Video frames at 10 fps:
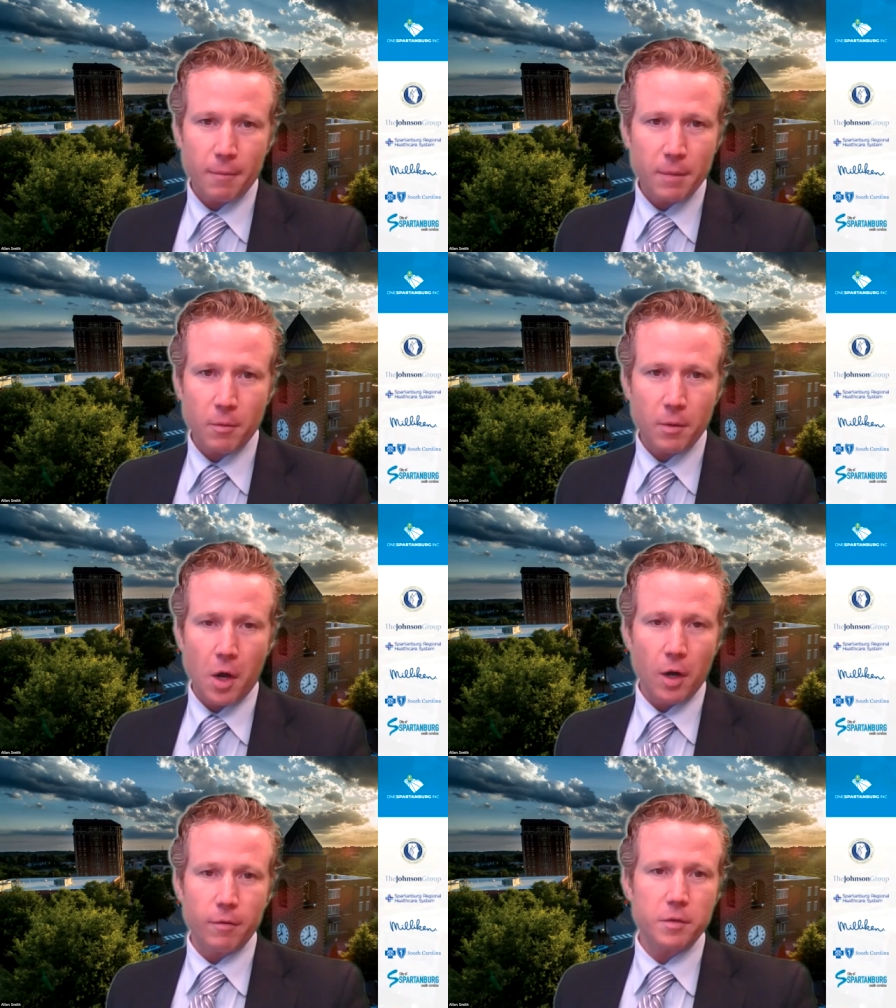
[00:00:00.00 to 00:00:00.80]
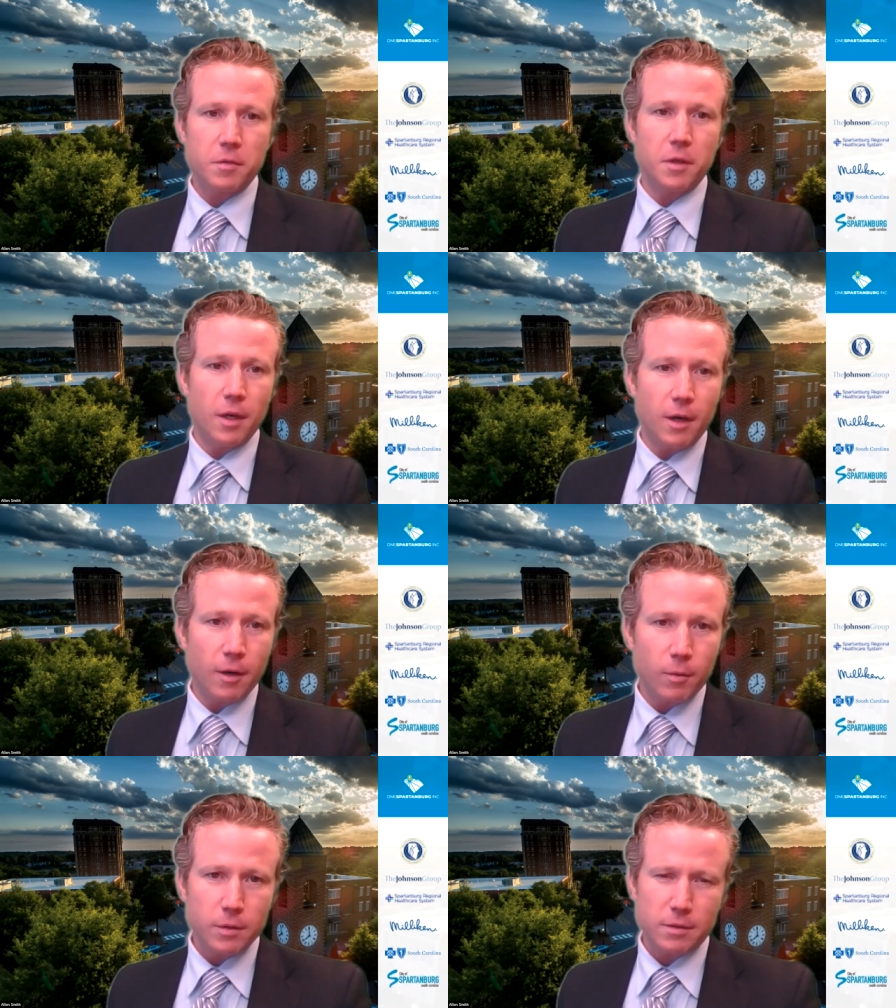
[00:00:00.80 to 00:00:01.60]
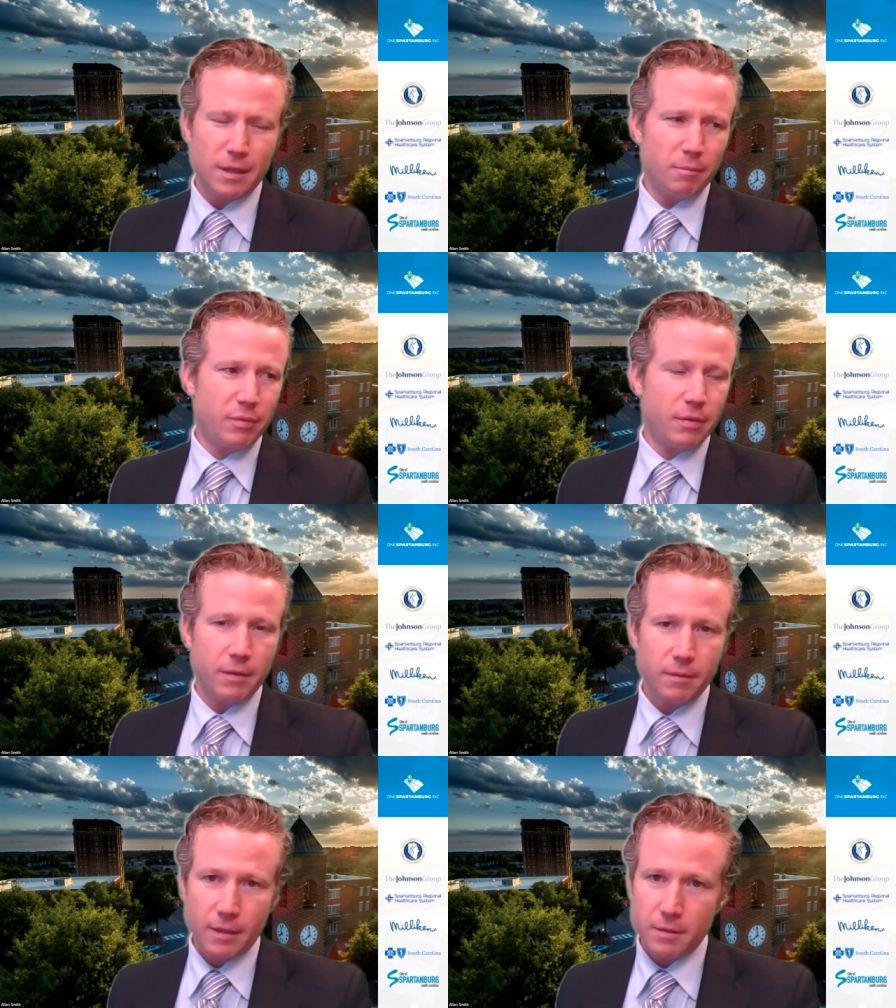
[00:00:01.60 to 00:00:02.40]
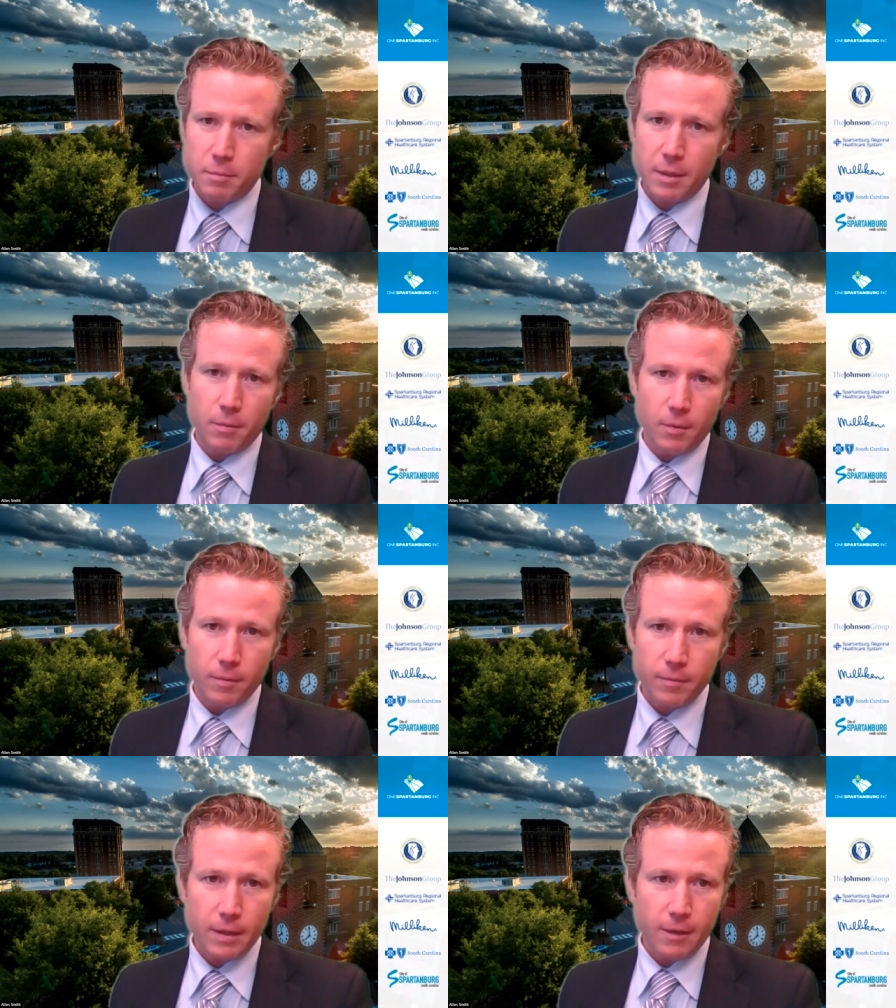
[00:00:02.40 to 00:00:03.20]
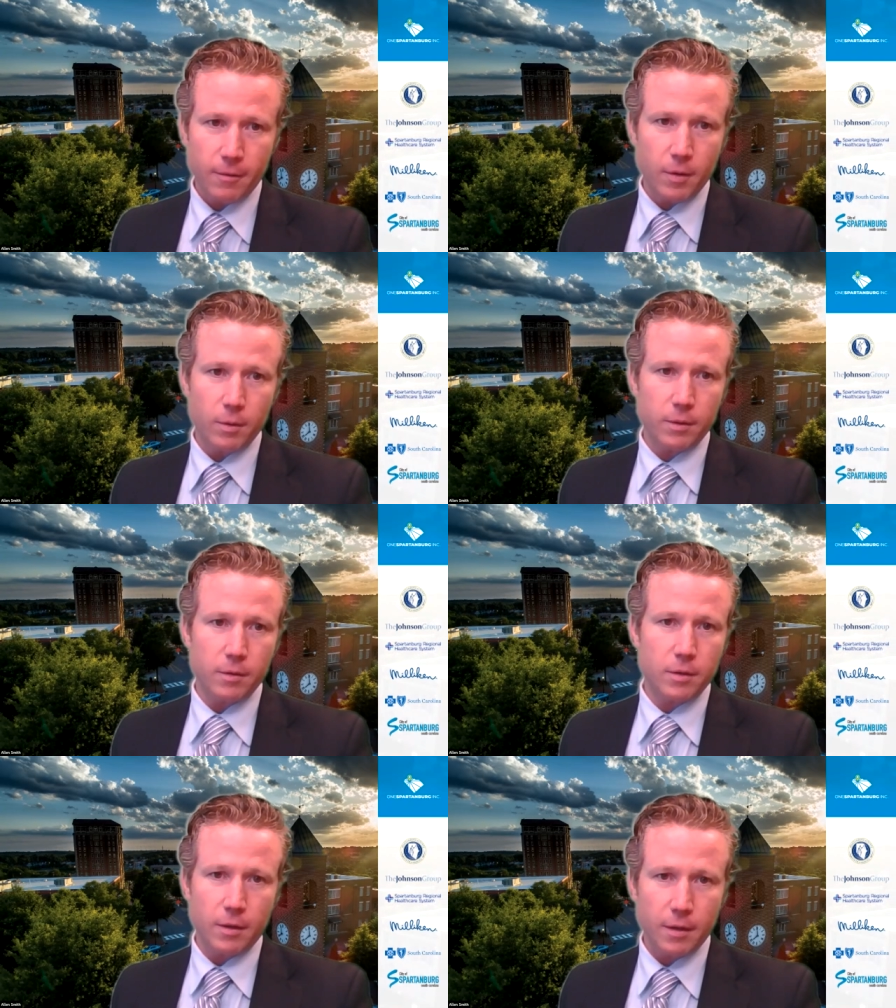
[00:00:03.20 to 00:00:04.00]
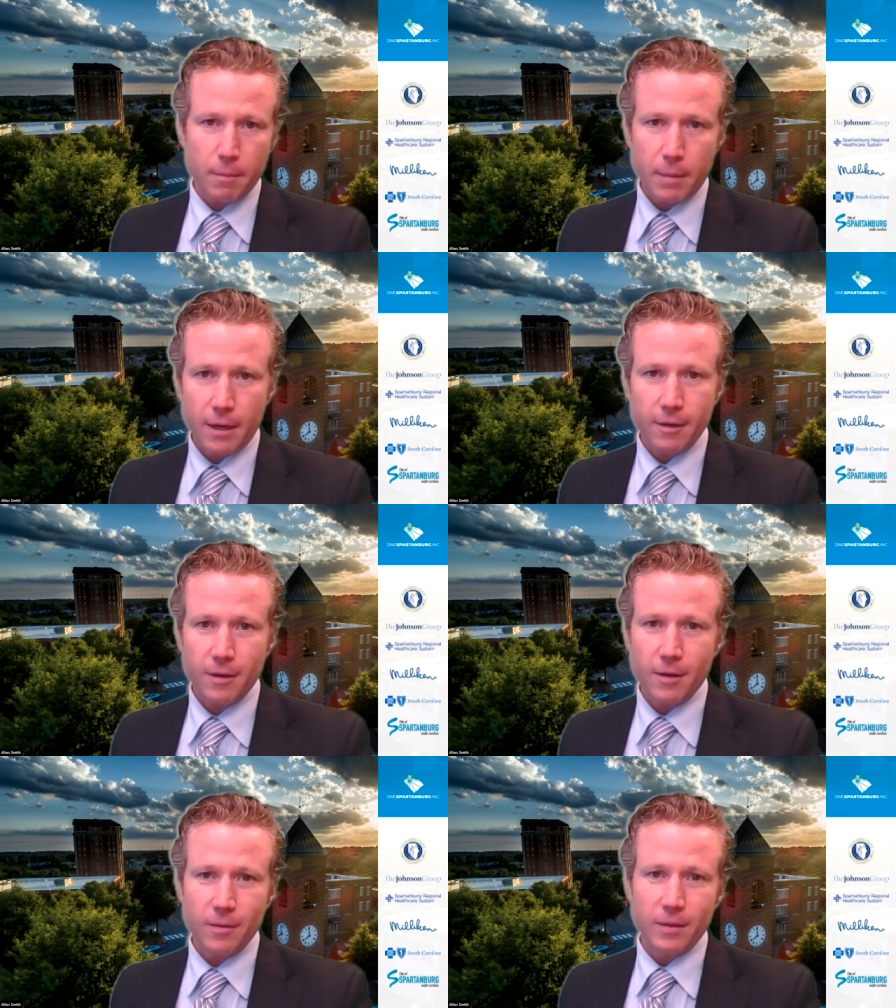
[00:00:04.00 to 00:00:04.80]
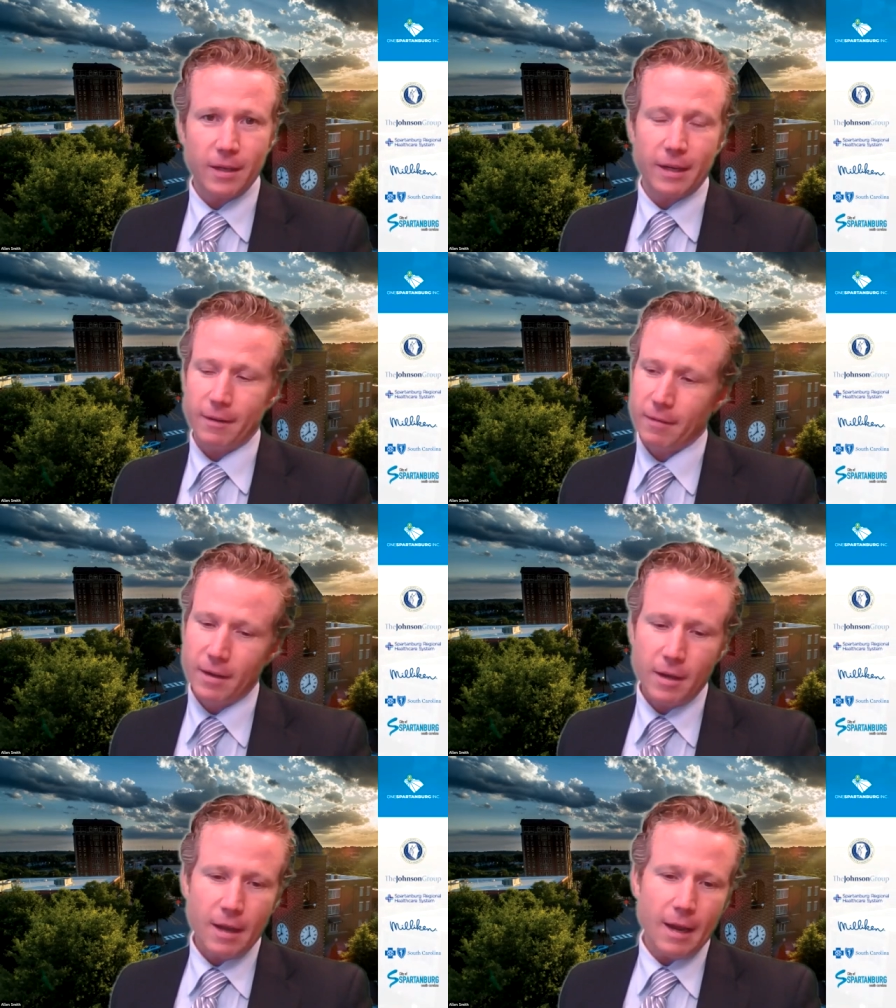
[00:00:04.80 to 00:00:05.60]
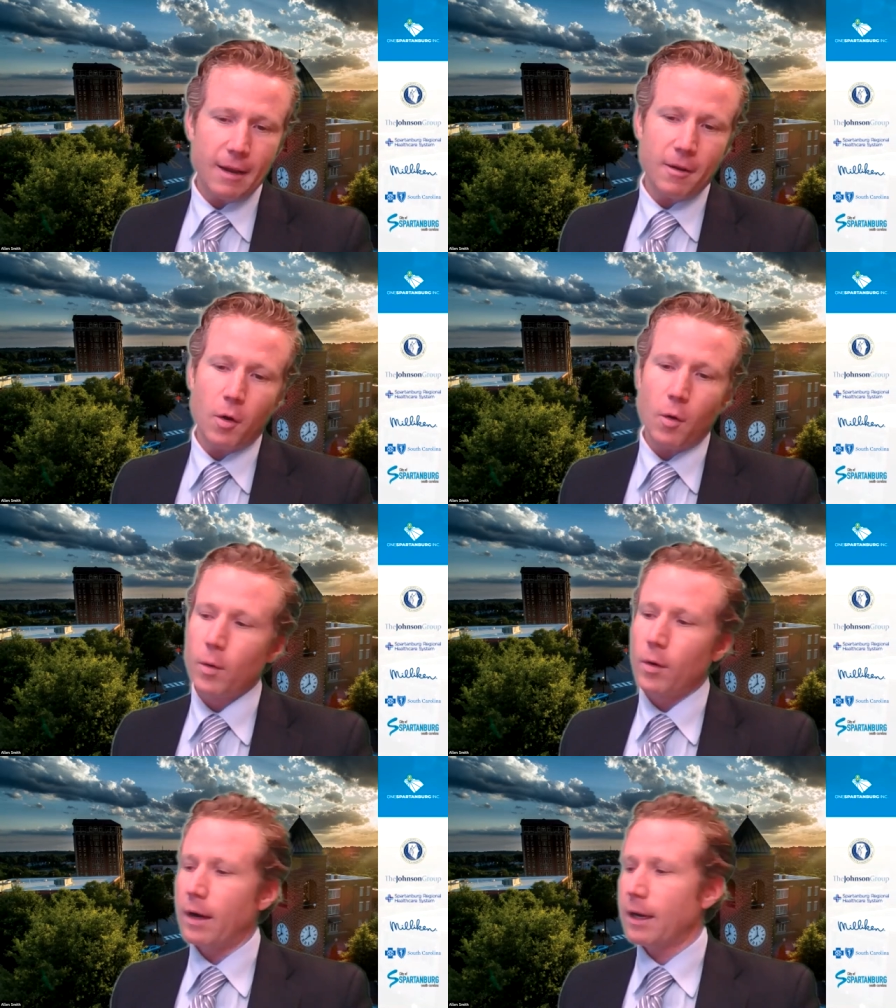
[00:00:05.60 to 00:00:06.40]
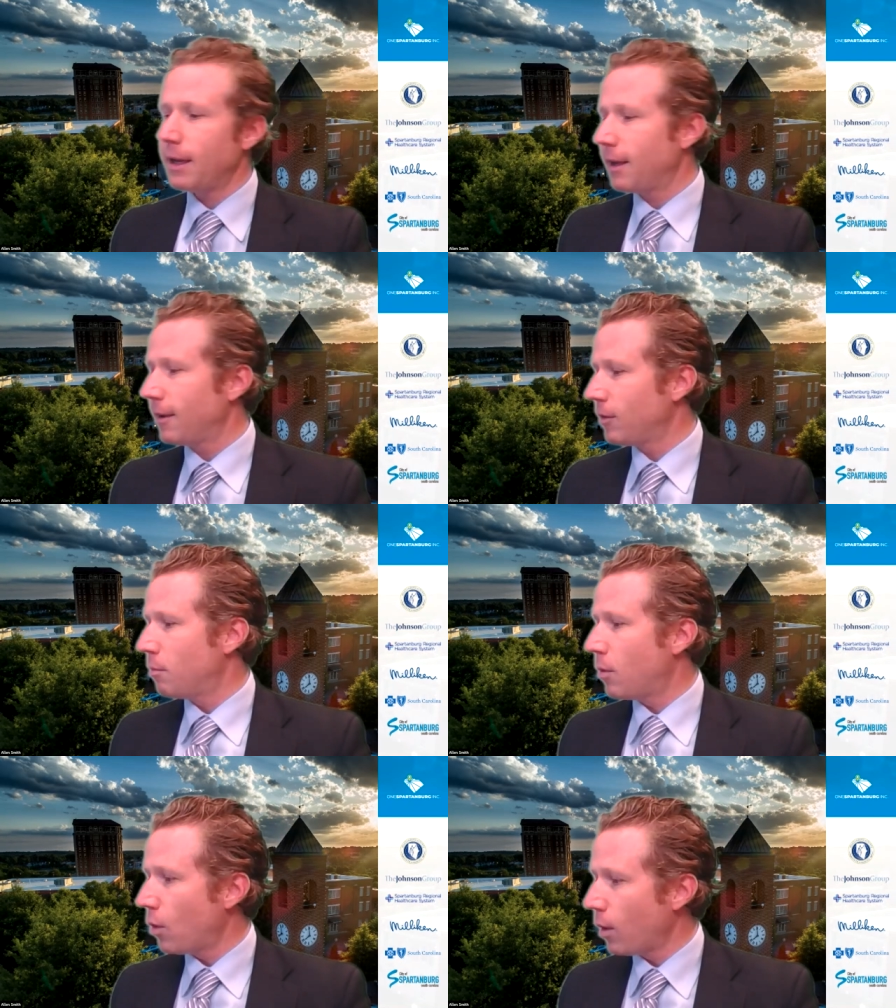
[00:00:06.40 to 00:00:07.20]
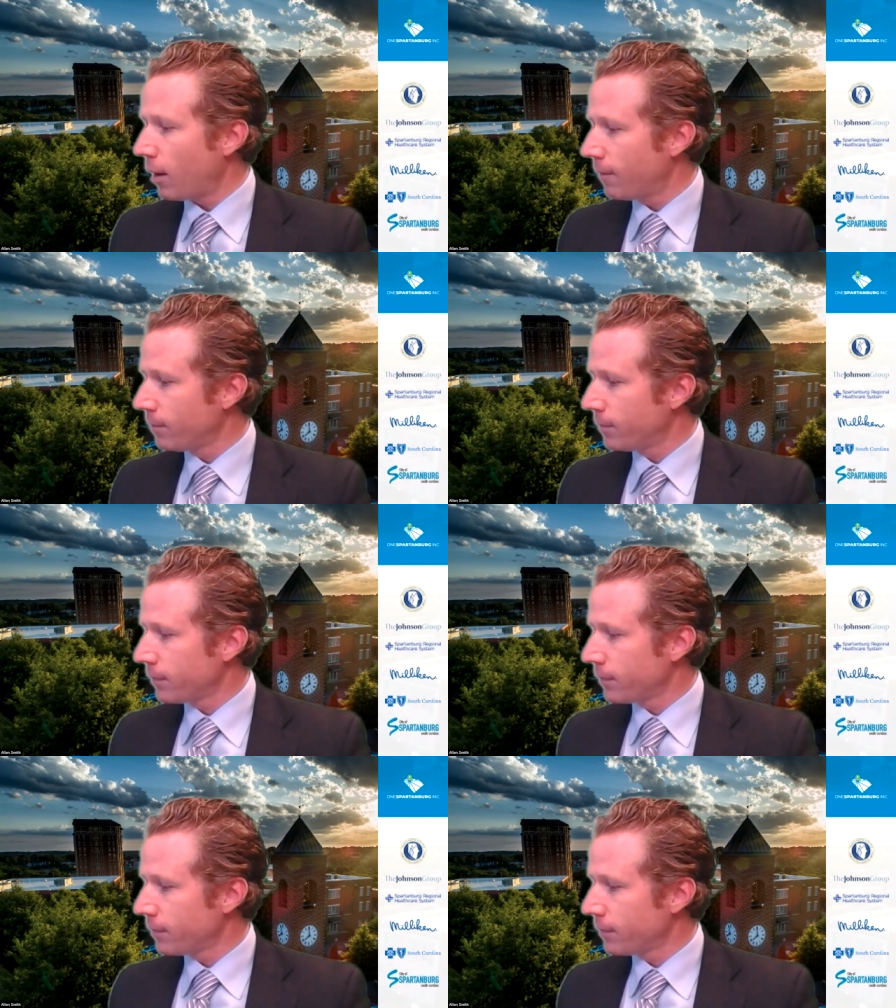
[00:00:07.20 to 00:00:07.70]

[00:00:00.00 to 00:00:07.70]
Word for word: I mean, when all of us are young, we're just like, these people, they don't know what they're talking about, you know, like, and the older I get, the more